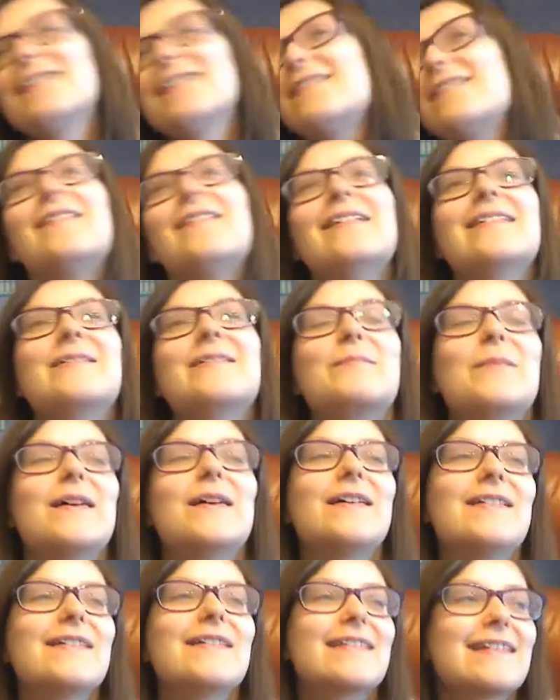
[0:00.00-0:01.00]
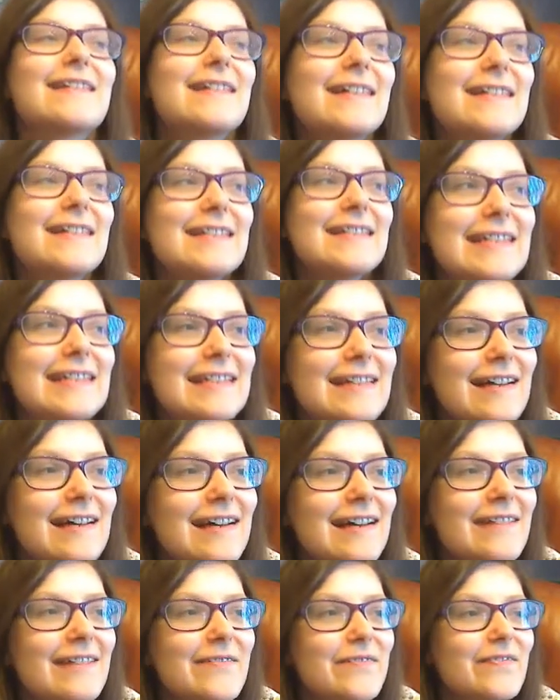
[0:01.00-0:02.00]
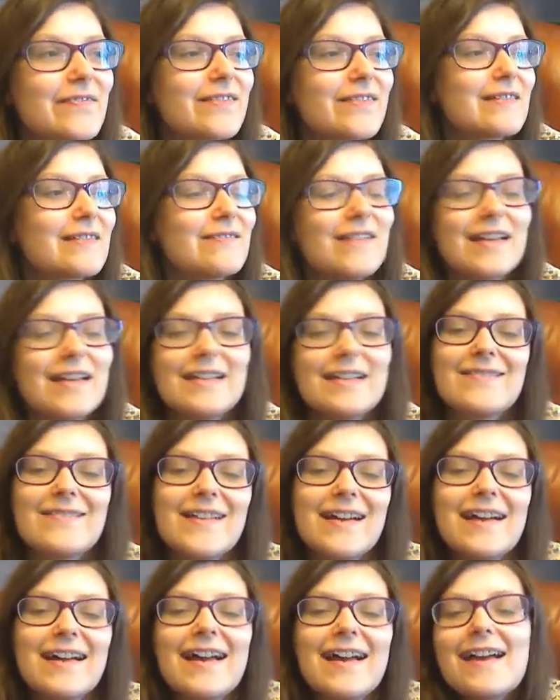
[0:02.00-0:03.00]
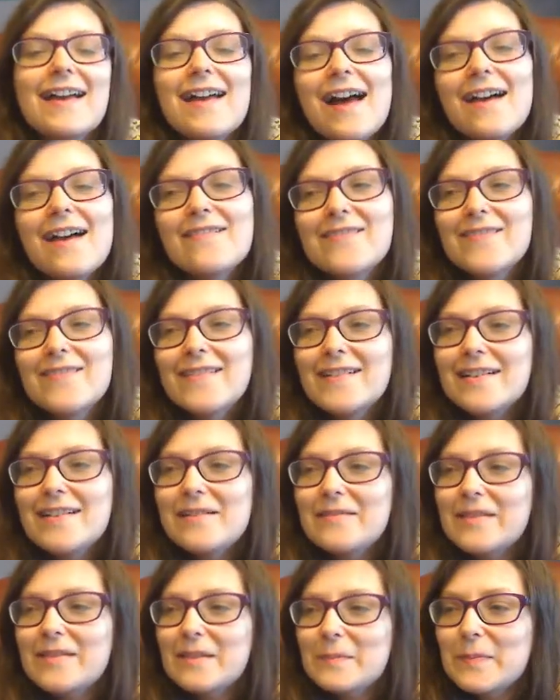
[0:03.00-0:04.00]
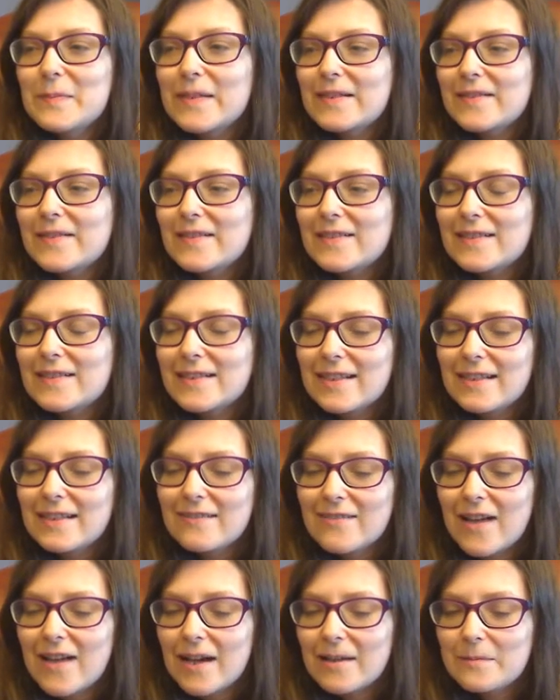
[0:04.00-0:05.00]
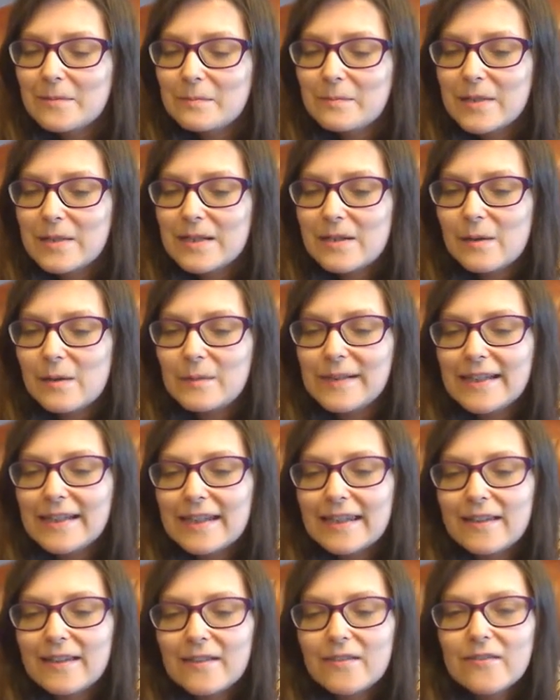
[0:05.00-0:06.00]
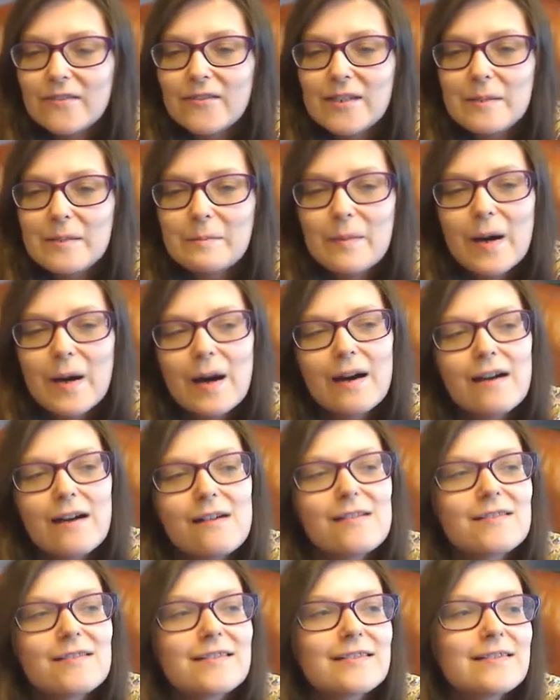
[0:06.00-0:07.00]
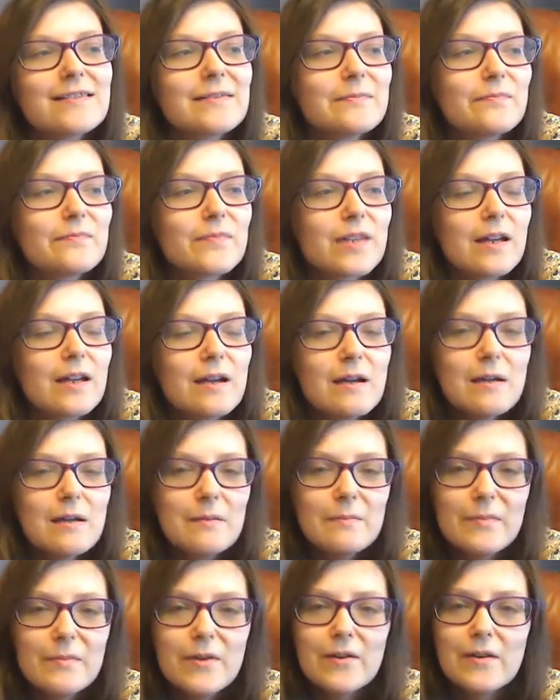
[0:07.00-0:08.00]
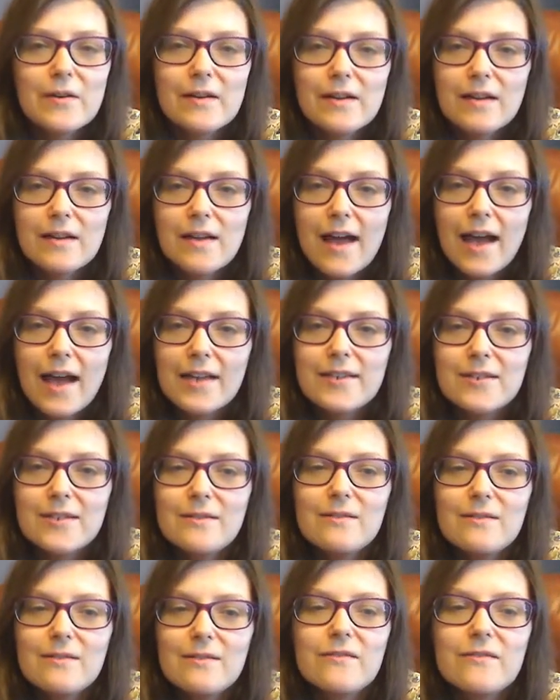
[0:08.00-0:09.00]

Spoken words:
What was my other idea? Well, anyway, I thought it would have been good if it had been a working theme park. But I do love